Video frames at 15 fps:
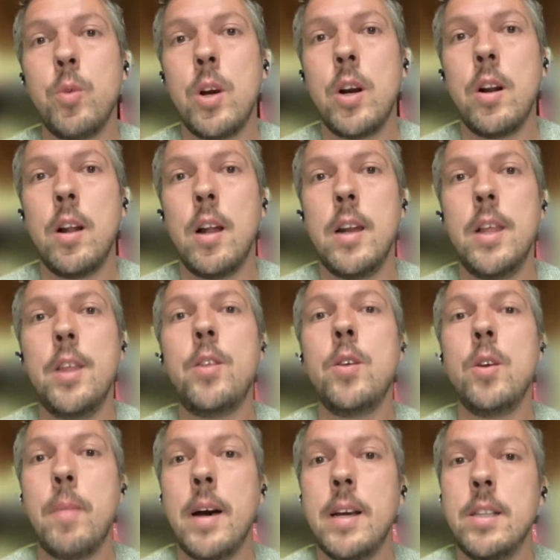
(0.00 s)
where
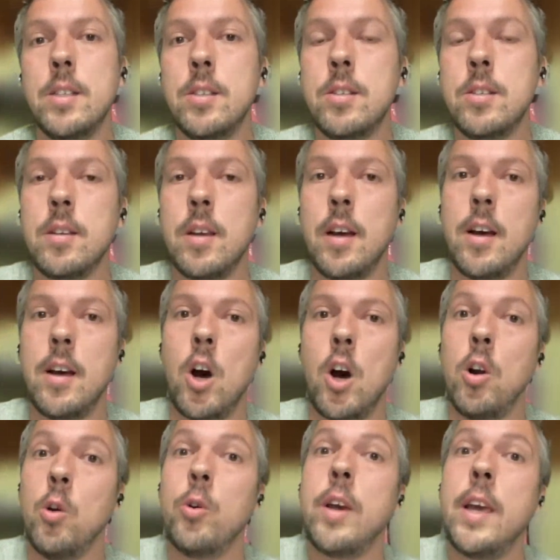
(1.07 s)
lithium mines
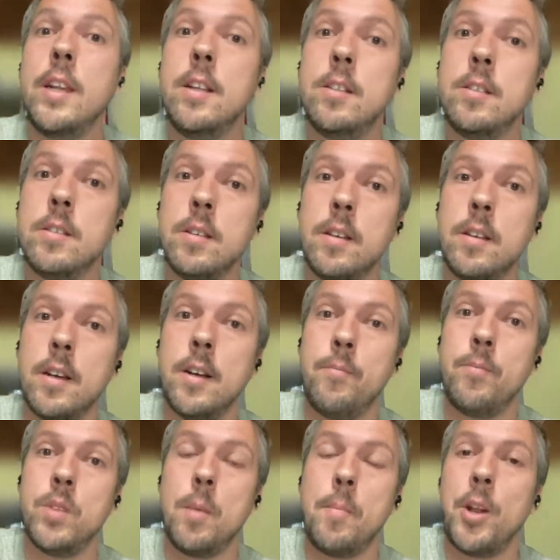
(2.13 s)
are located.
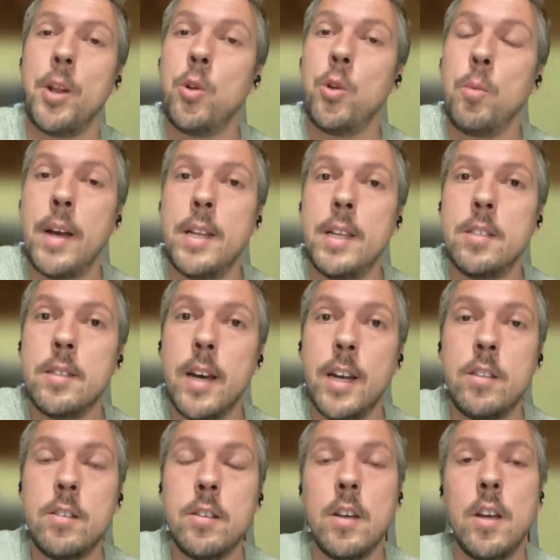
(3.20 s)
The Manono mining
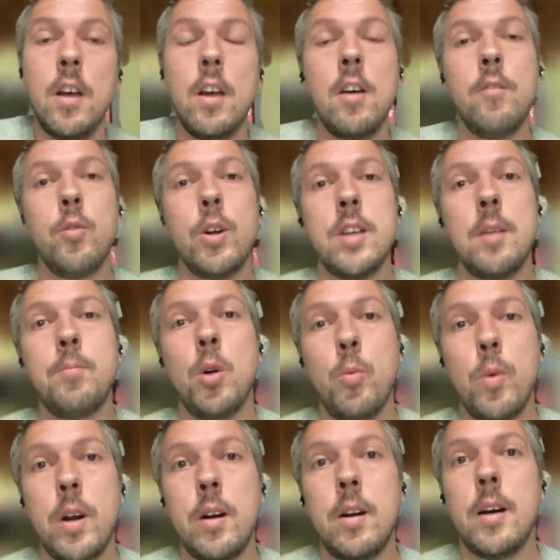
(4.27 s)
site, for example,
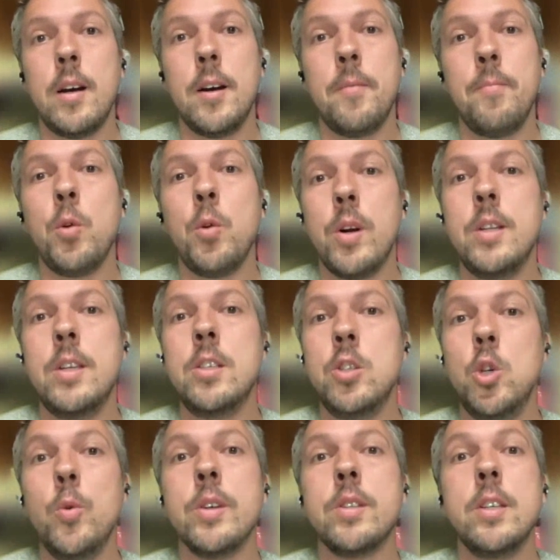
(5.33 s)
where these
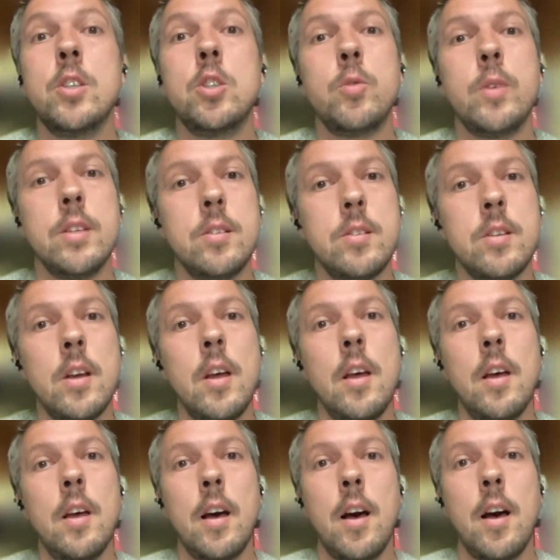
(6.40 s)
U.S. interests
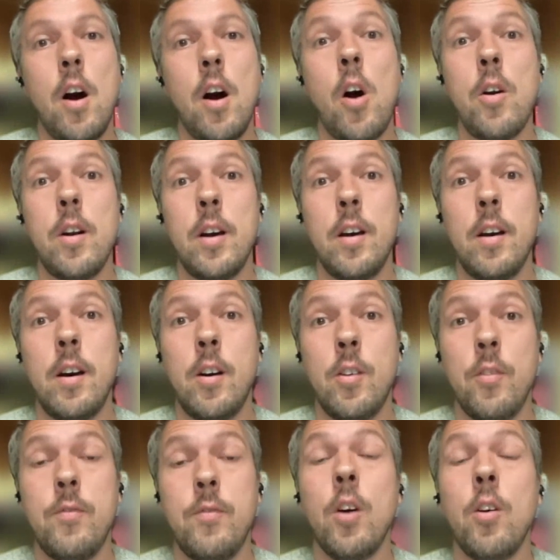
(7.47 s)
are
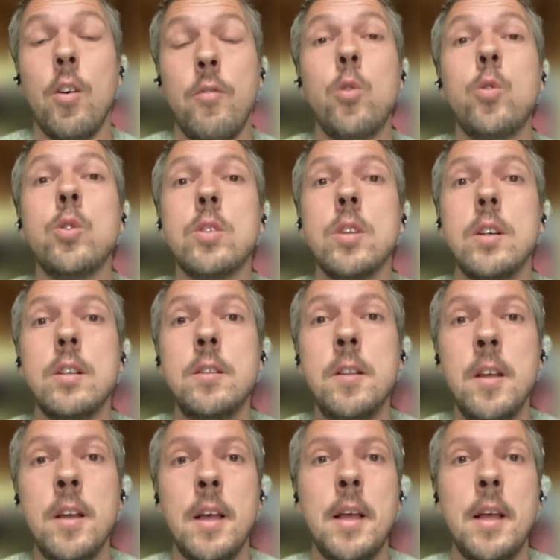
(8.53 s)
focused on.